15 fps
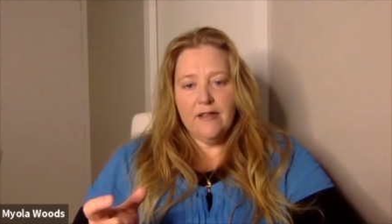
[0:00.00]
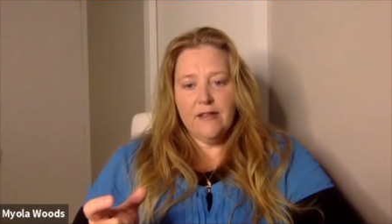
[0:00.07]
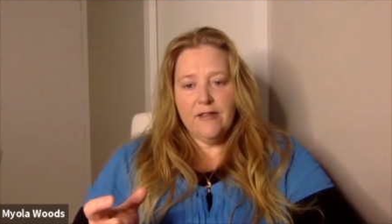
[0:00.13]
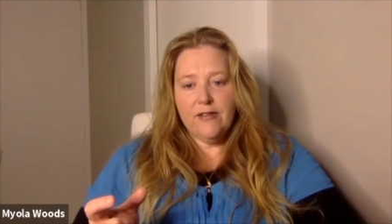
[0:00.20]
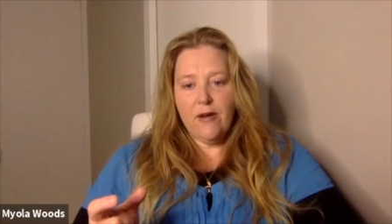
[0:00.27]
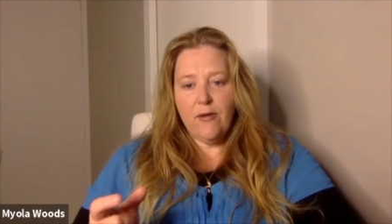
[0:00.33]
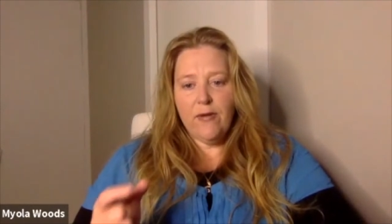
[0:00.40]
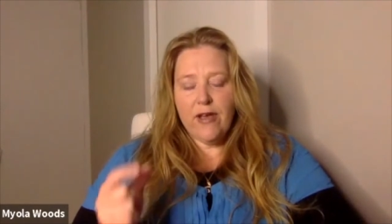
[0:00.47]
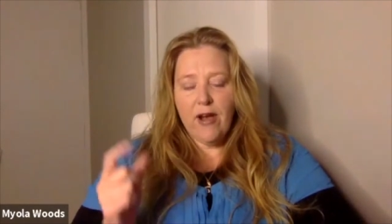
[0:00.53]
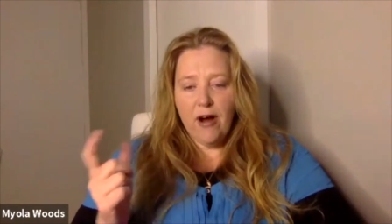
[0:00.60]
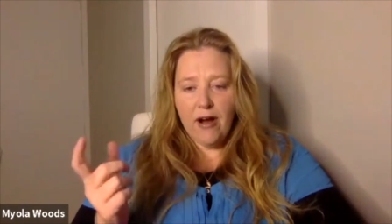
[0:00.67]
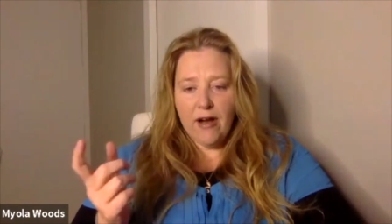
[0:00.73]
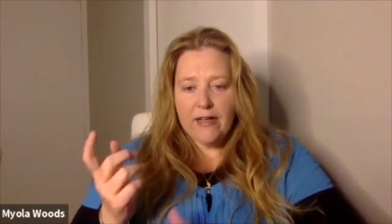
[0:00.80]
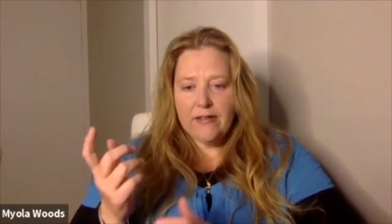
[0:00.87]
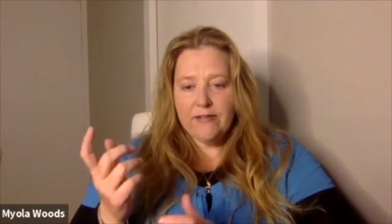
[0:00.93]
So we
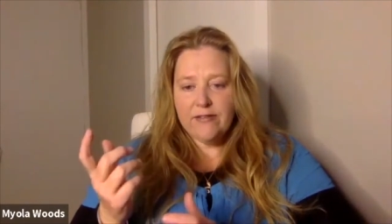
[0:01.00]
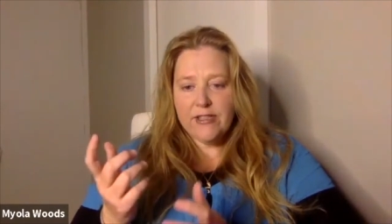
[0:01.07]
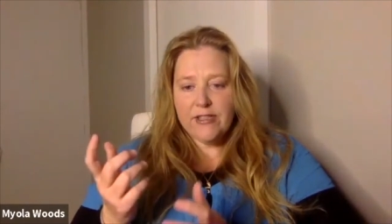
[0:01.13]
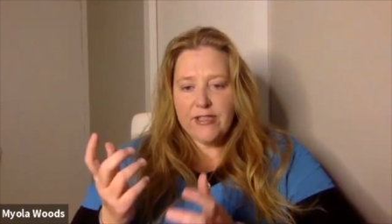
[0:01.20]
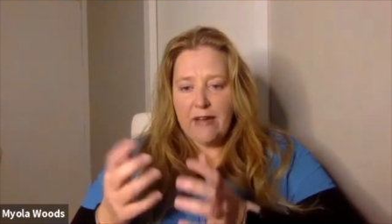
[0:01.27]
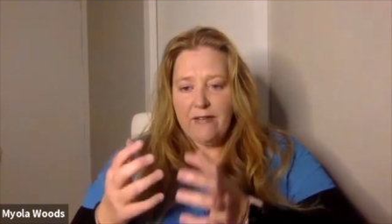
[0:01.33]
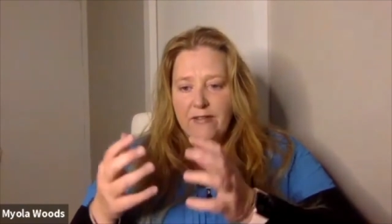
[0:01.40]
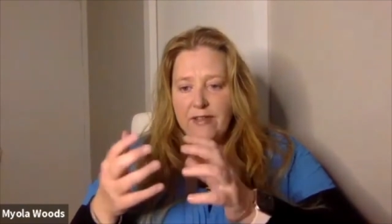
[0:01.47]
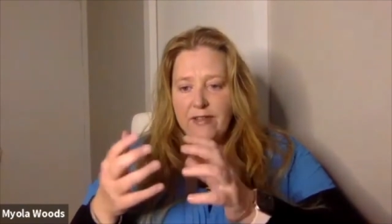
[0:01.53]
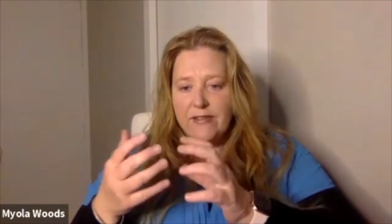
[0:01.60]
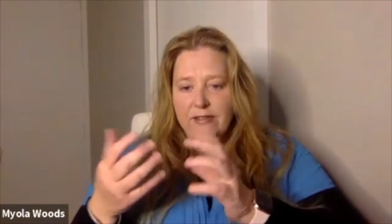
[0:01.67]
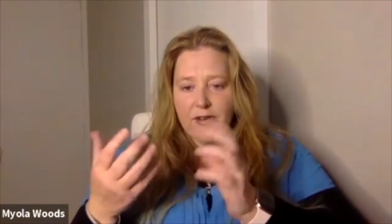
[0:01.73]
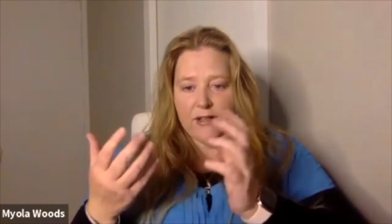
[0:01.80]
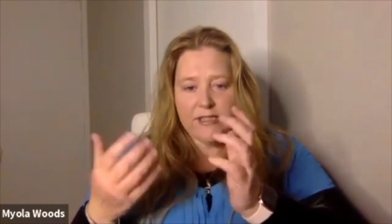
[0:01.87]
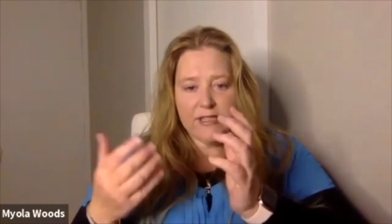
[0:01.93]
kind of just have this
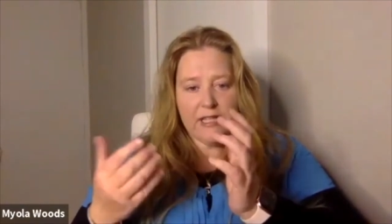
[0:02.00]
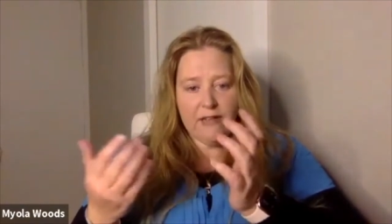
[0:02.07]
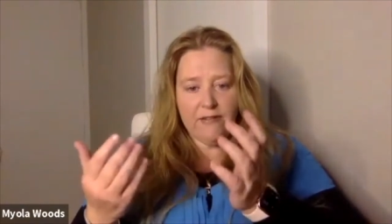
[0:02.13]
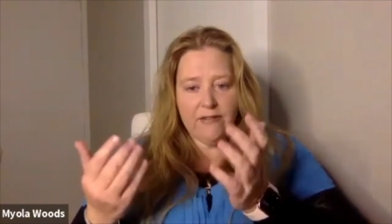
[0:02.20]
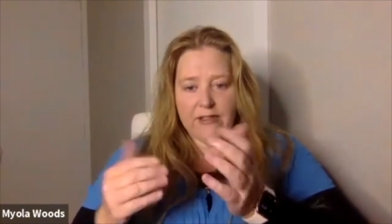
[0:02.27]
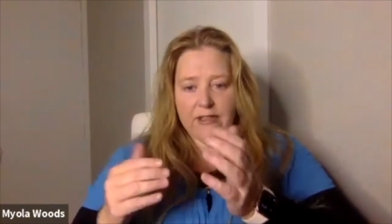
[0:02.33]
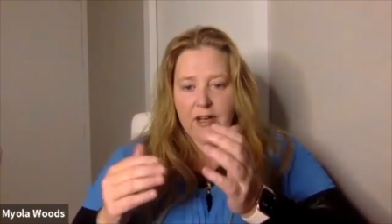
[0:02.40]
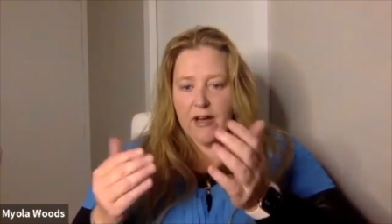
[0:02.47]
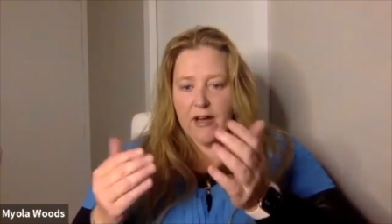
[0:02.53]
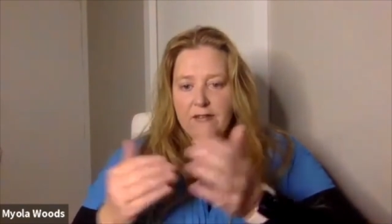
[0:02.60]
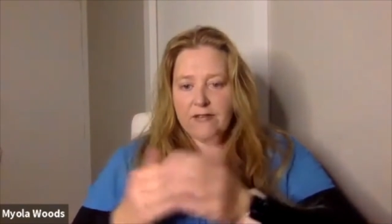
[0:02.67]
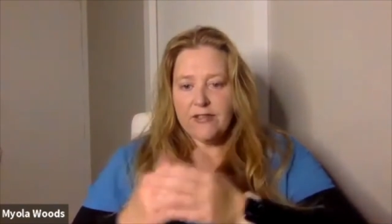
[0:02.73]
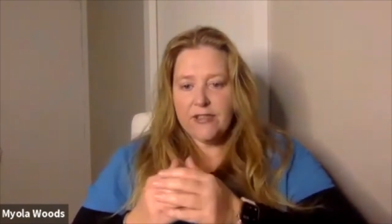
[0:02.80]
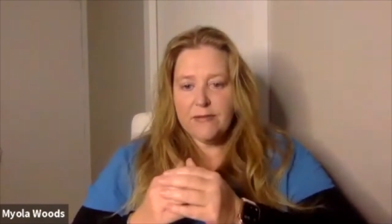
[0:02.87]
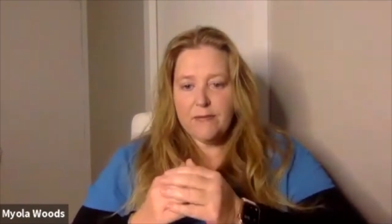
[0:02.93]
idea it's kind of
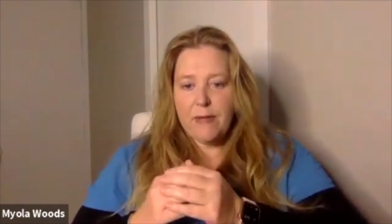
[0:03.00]
just